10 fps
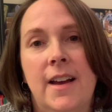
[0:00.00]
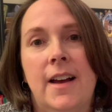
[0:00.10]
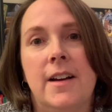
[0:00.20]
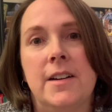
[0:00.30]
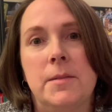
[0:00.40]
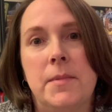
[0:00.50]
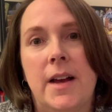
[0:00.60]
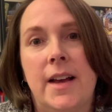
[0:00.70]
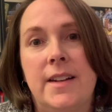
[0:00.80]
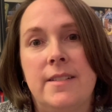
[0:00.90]

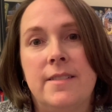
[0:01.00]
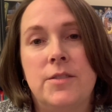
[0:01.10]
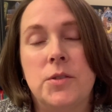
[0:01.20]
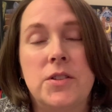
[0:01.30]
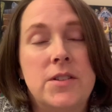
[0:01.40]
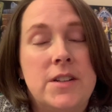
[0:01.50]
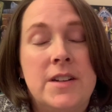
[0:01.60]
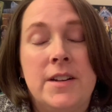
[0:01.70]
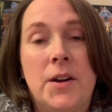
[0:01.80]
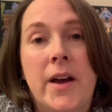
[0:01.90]
I just
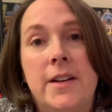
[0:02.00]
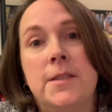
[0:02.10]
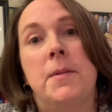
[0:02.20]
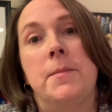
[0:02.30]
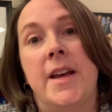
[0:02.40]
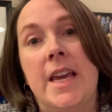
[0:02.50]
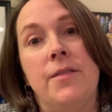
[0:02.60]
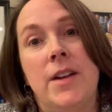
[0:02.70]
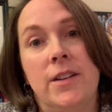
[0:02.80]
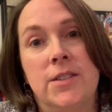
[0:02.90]
didn't know how to spend my
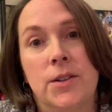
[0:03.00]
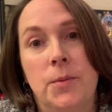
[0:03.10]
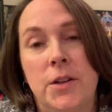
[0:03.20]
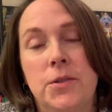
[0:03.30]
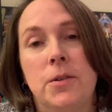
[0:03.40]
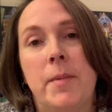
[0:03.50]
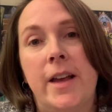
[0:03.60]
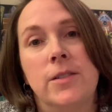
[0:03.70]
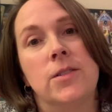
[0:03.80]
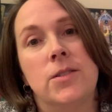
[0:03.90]
evenings, so I went to a
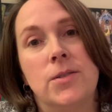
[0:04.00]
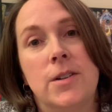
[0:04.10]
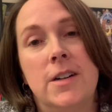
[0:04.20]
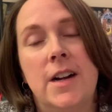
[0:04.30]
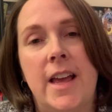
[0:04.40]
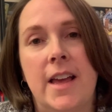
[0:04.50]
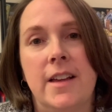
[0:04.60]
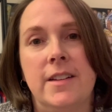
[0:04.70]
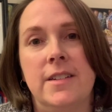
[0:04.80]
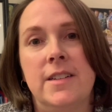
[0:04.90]
Michael's store
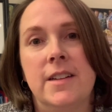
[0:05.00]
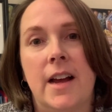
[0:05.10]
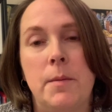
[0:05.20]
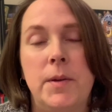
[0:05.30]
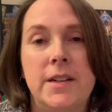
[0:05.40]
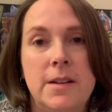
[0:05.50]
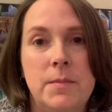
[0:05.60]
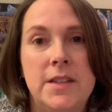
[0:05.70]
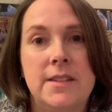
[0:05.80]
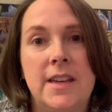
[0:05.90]
and I picked up
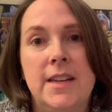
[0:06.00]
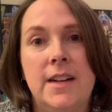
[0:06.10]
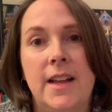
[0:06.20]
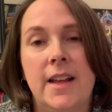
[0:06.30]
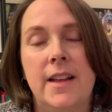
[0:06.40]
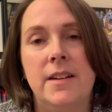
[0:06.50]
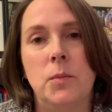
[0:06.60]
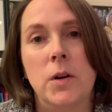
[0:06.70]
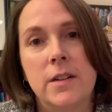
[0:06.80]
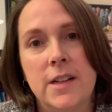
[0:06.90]
this kit and
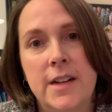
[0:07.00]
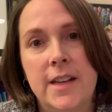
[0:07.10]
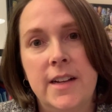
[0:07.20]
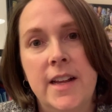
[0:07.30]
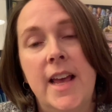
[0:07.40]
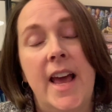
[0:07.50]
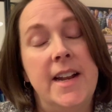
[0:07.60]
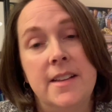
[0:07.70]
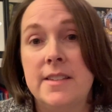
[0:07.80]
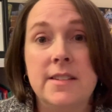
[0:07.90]
worked on it. And
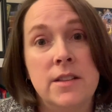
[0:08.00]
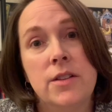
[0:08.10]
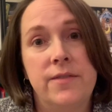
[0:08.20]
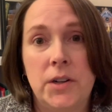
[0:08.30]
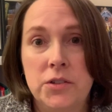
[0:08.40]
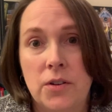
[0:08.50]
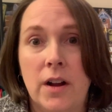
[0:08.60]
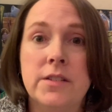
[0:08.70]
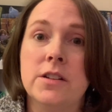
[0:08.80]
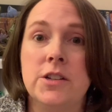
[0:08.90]
this isn't the first
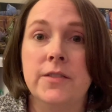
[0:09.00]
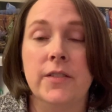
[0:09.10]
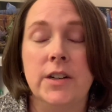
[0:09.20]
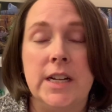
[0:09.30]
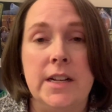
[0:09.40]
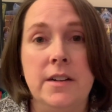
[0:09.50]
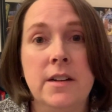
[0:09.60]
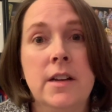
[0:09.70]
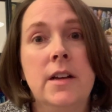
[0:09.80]
cross stitch I've ever done.